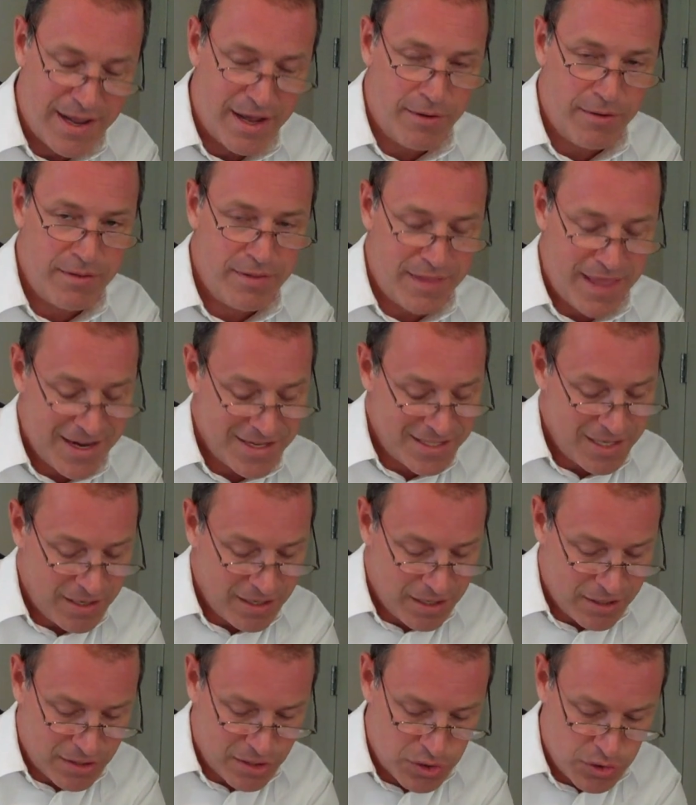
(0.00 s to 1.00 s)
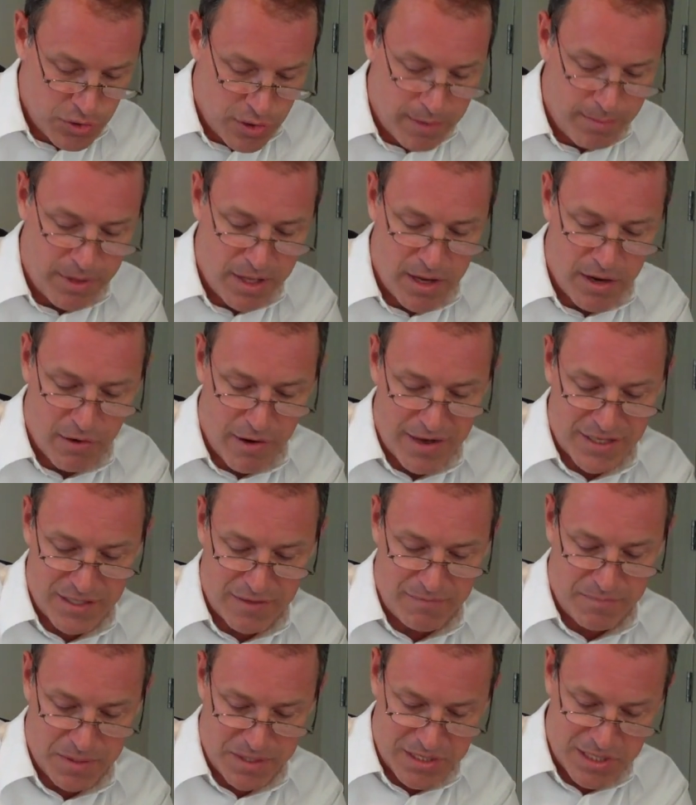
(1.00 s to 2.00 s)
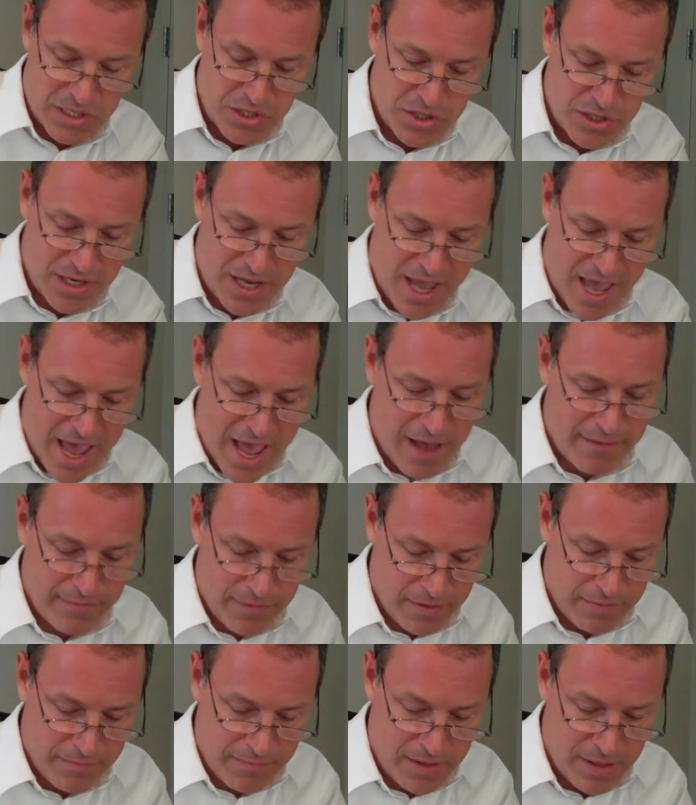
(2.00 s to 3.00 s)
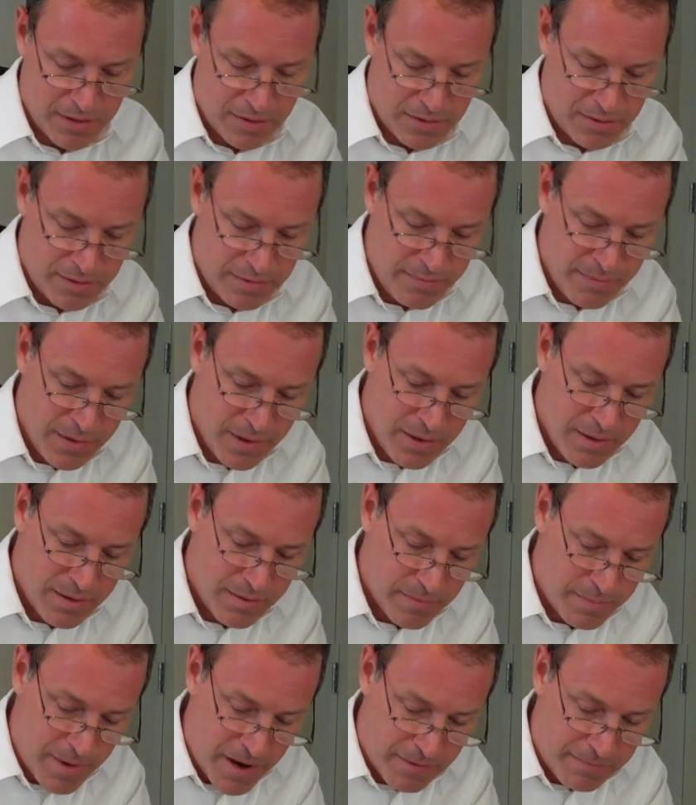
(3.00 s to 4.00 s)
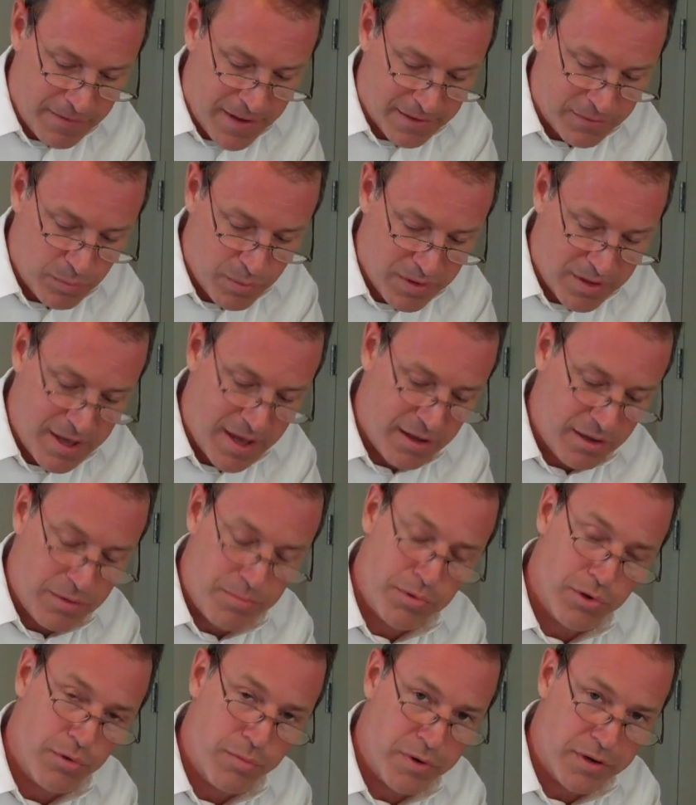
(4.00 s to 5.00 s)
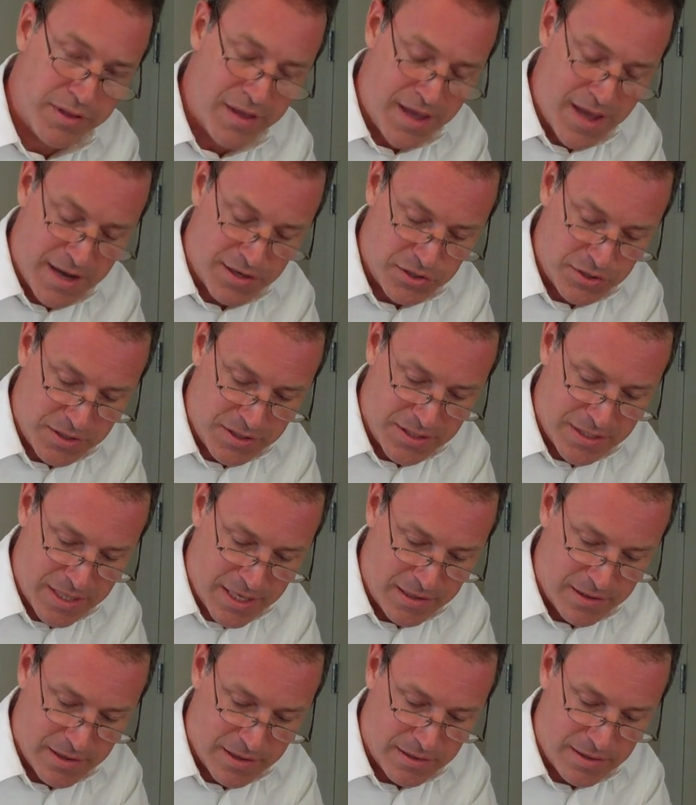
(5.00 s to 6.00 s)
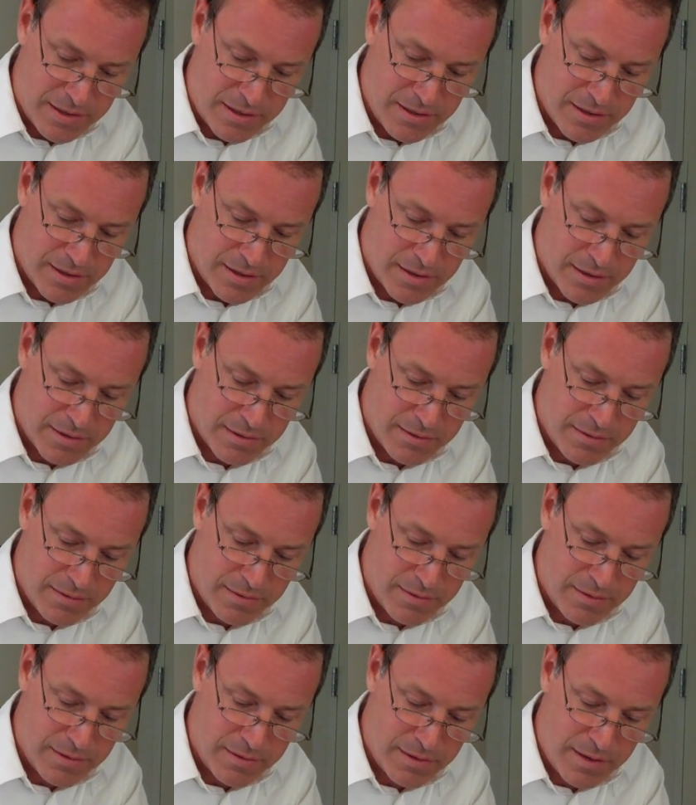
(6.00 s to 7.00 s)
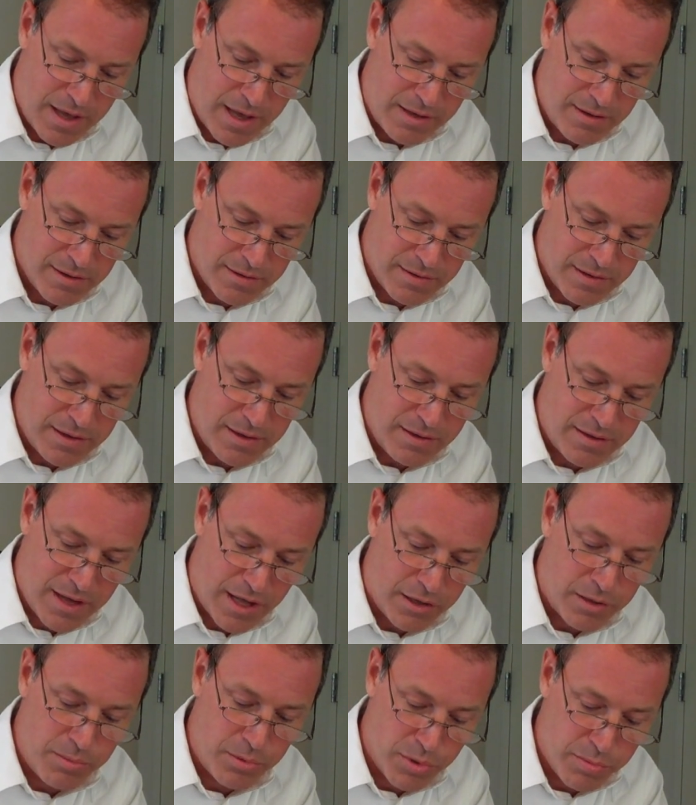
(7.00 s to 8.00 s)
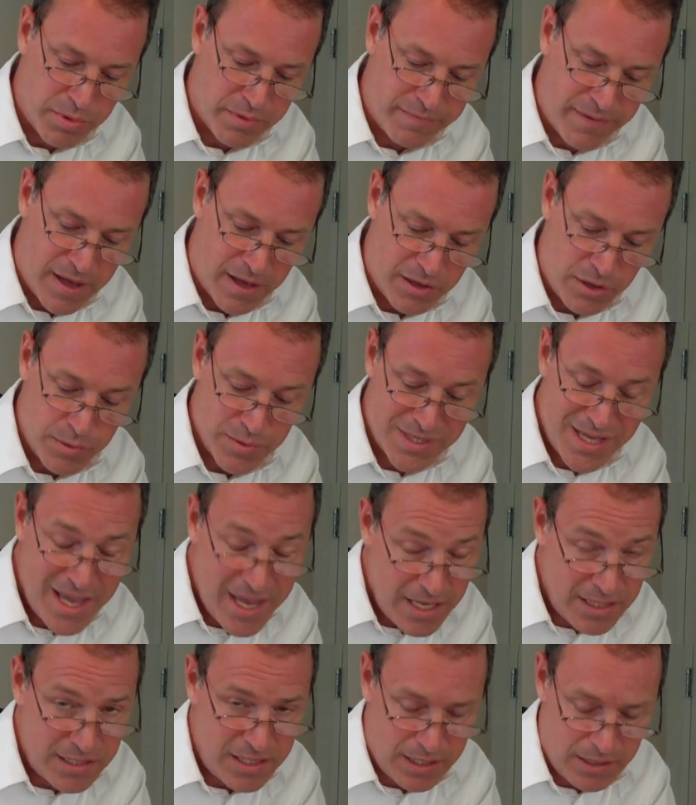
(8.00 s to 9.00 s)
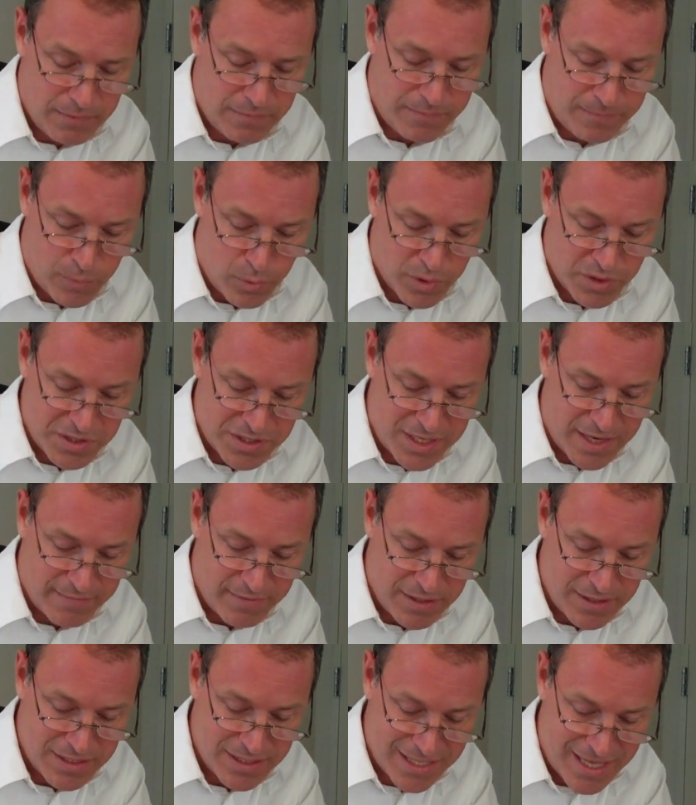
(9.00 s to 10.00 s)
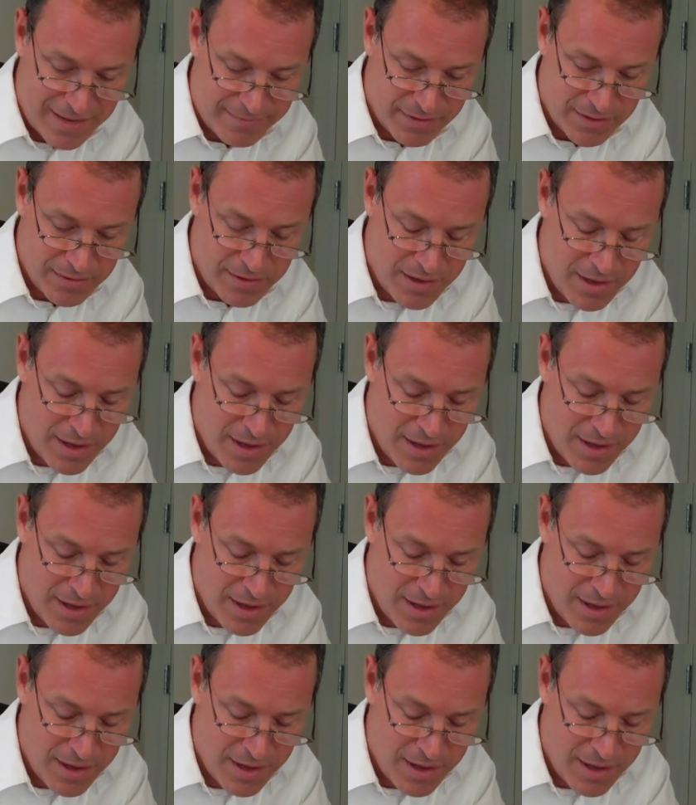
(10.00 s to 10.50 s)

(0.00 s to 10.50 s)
Now, that is an extremely aggressive position to have on the vehicle. As a matter of fact, with Kelley Blue Book, they actually say that the Kelley Blue Book value is $18,477.